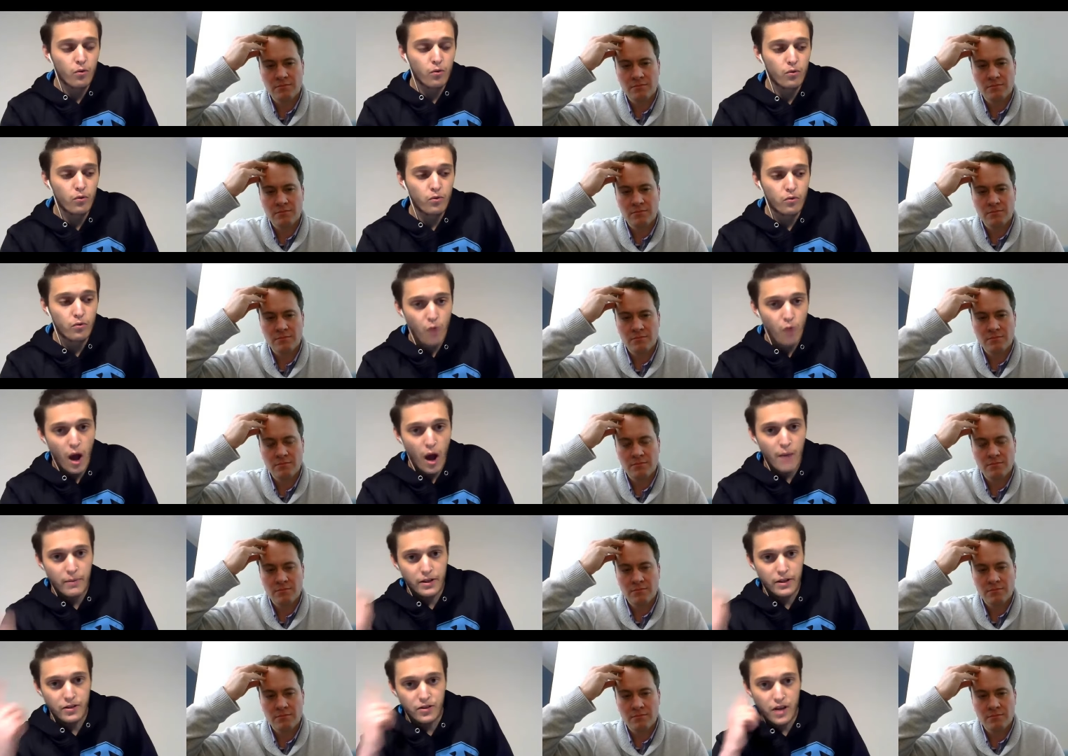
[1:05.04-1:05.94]
Speaker 1: Robin,
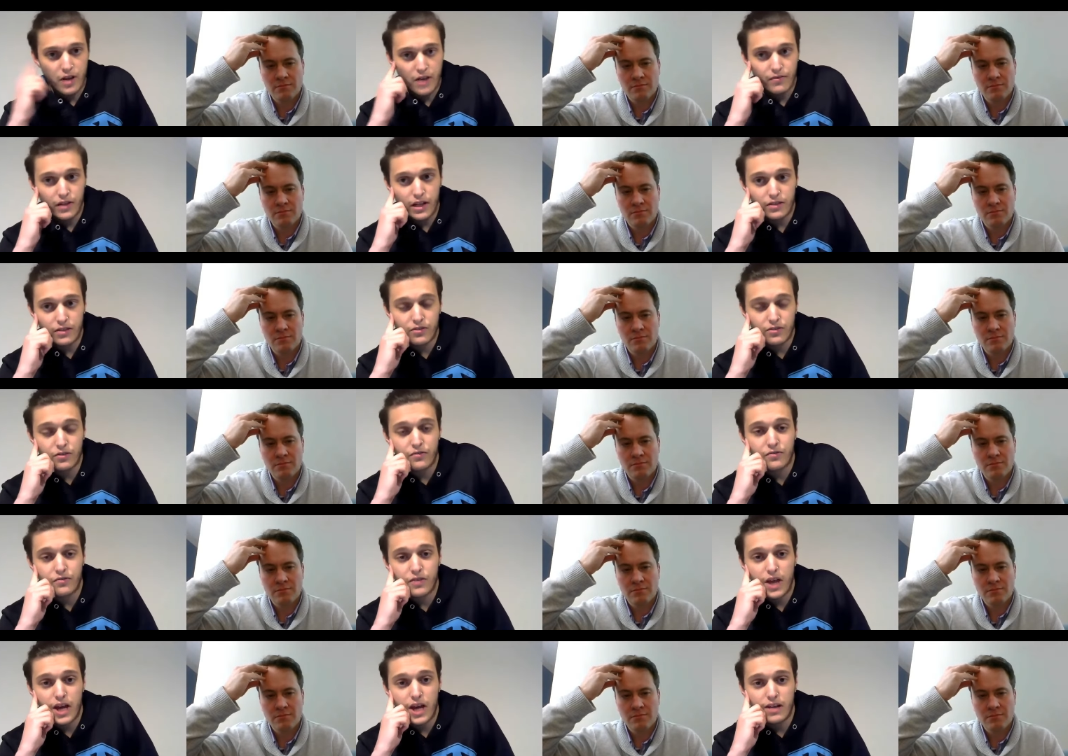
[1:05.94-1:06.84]
do you have an answer for
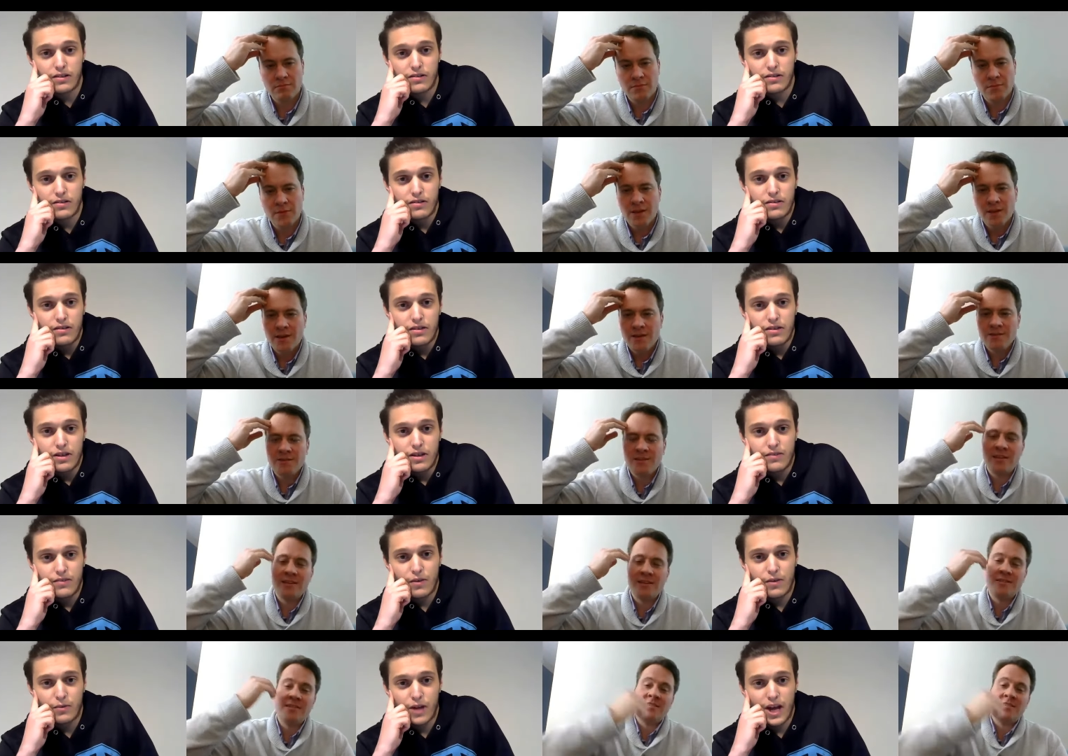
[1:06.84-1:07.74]
that?
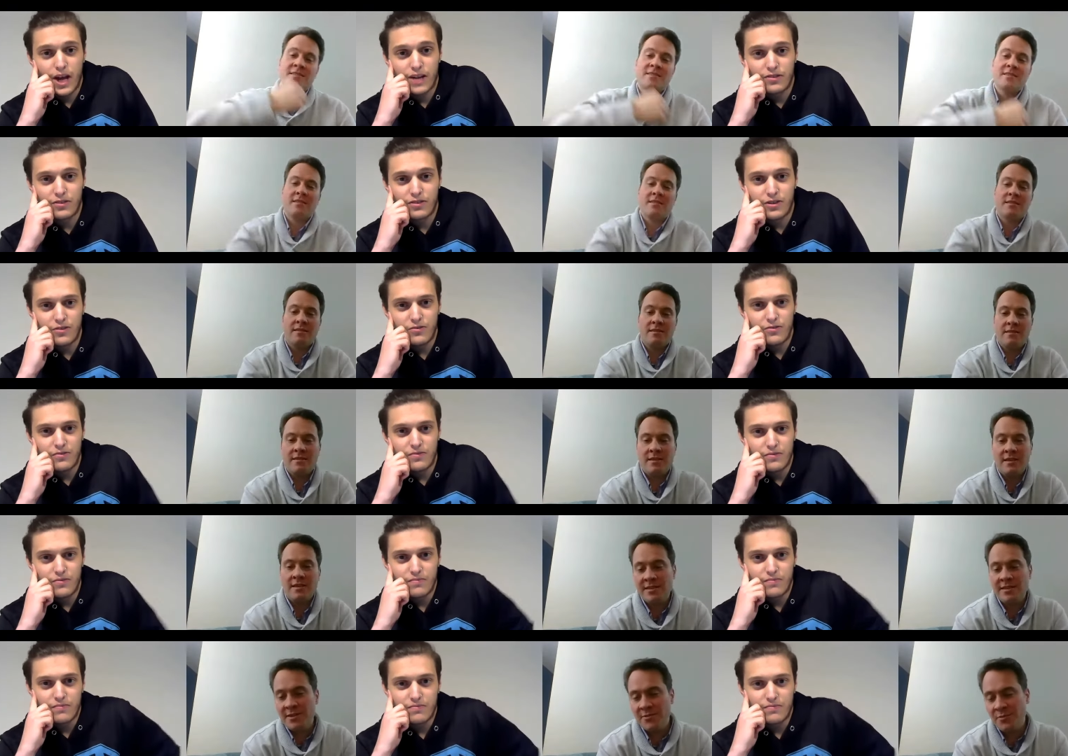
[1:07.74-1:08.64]

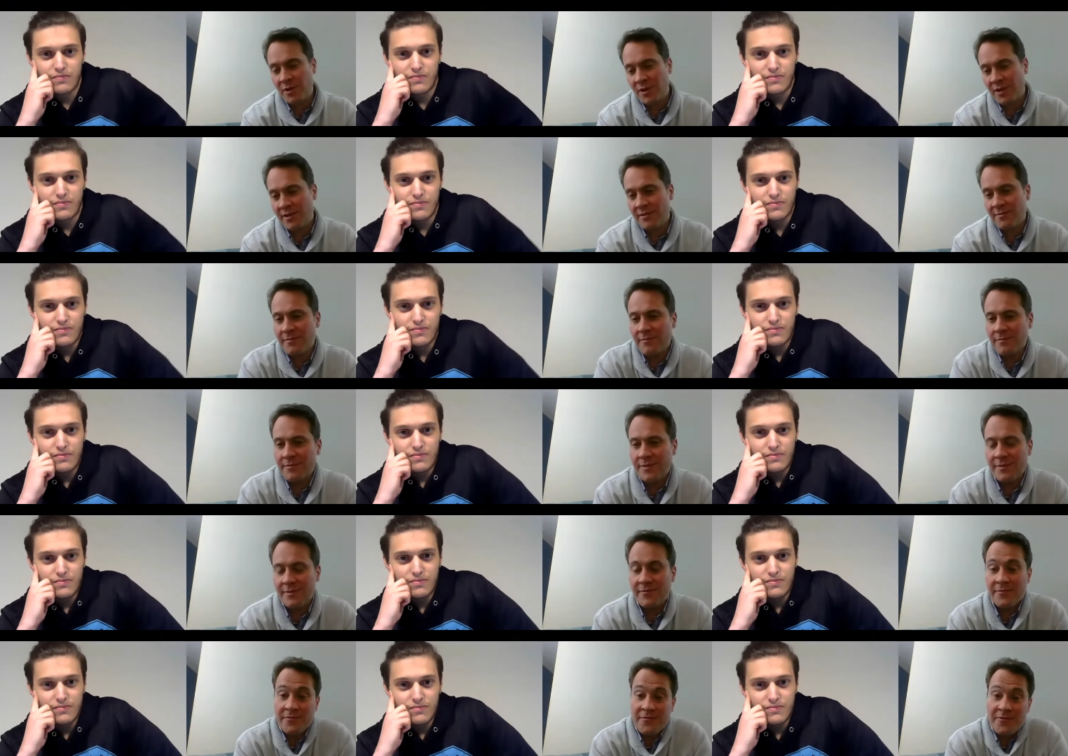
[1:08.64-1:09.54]
Speaker 2: This is one of
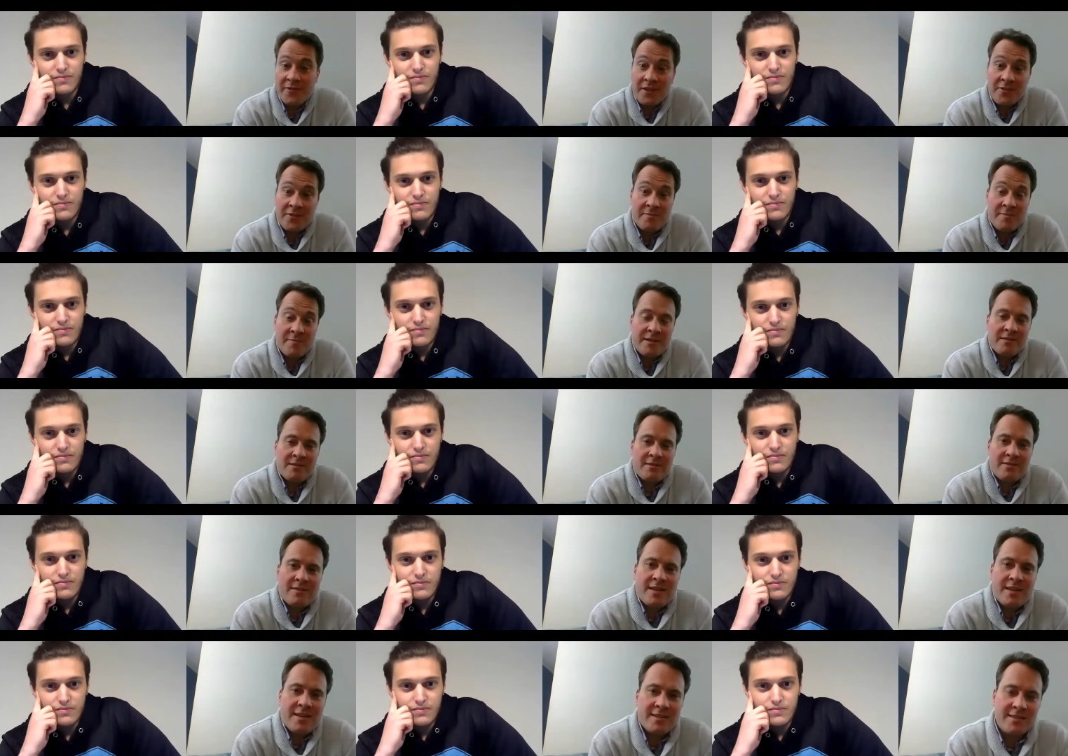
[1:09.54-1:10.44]
the fundamental
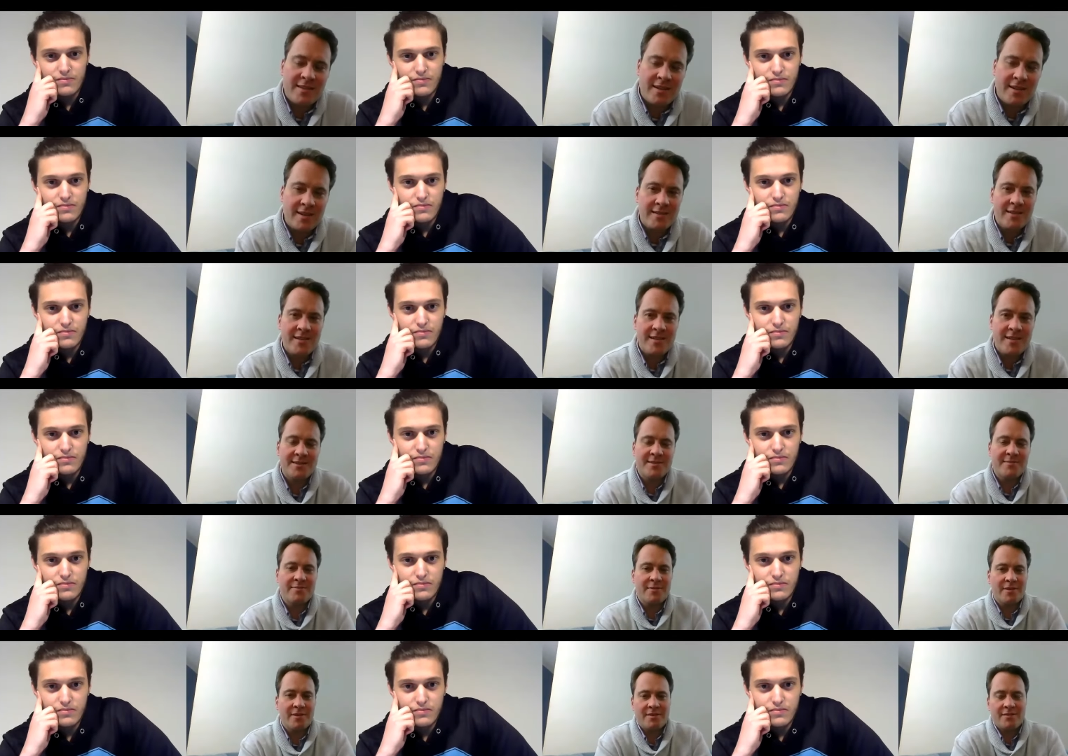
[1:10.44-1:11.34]
things that I teach
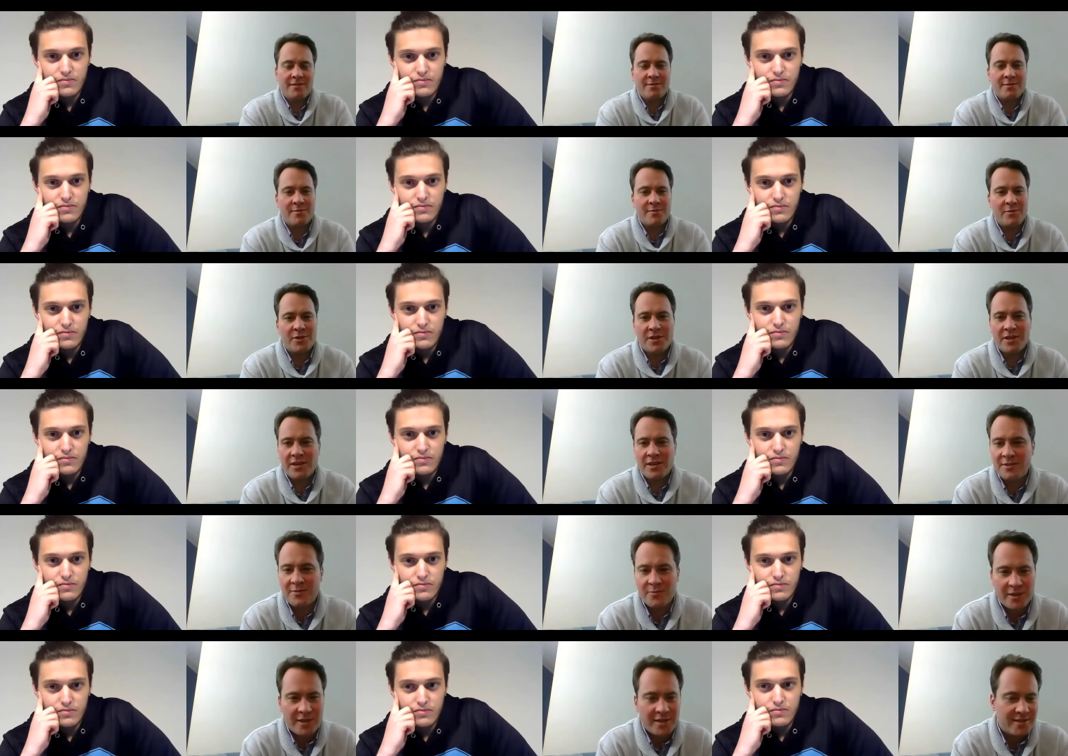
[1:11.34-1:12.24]
in political
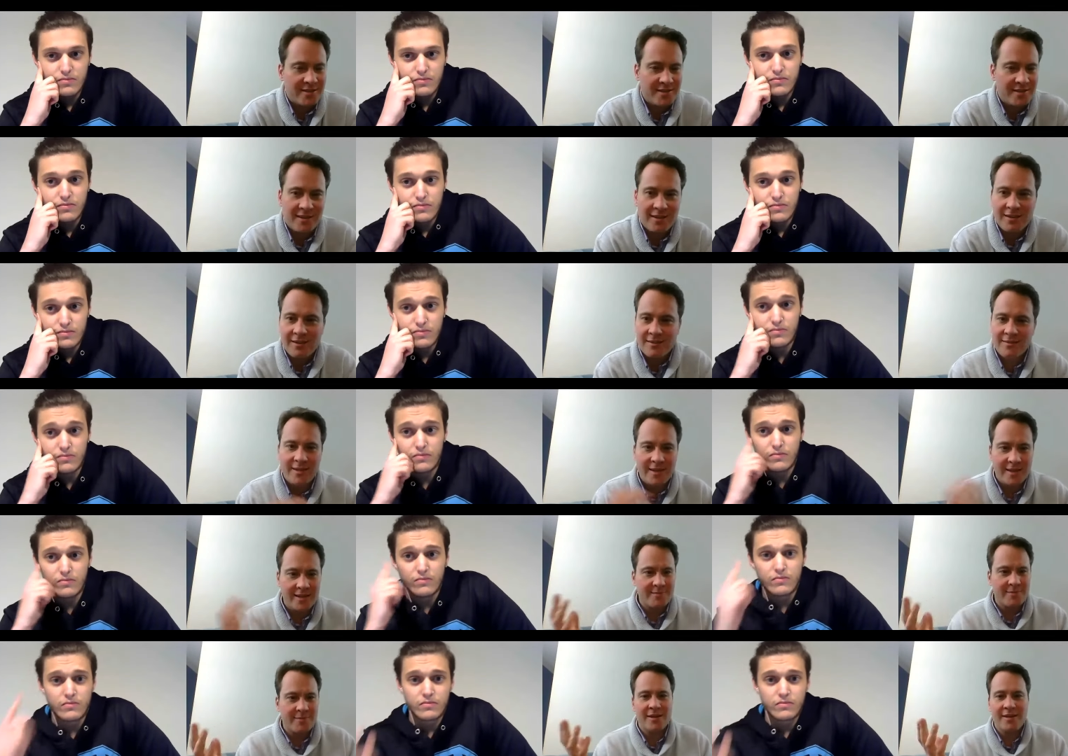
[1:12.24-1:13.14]
communication when I start
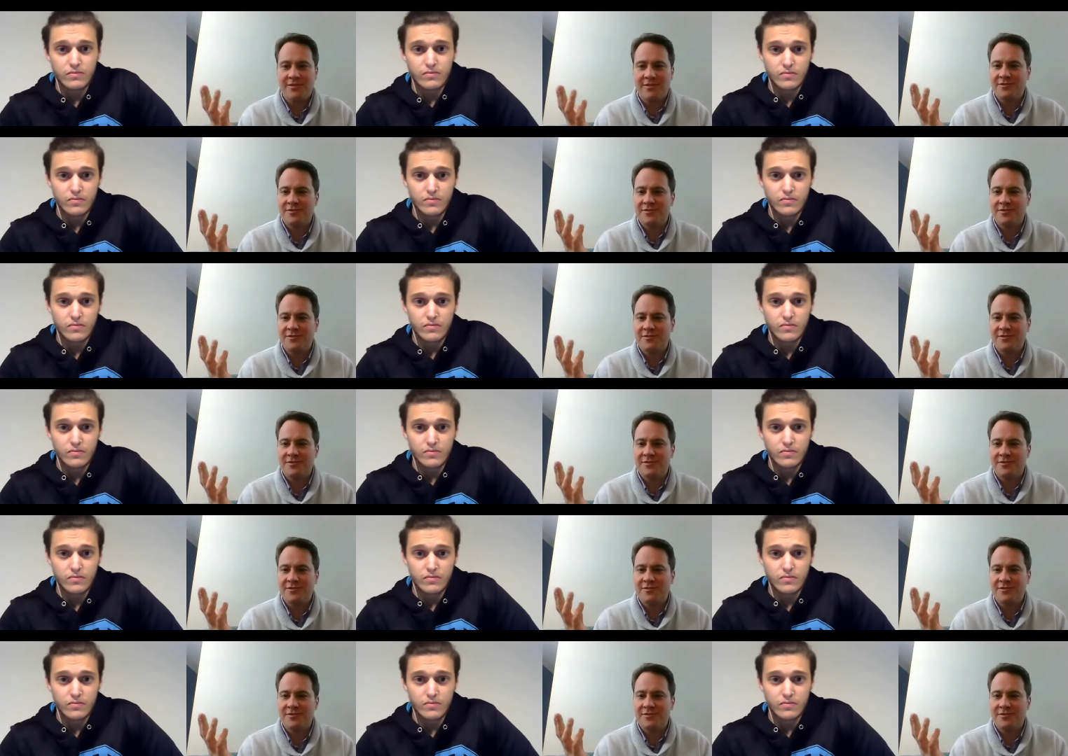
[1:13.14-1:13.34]
Speaker 1: my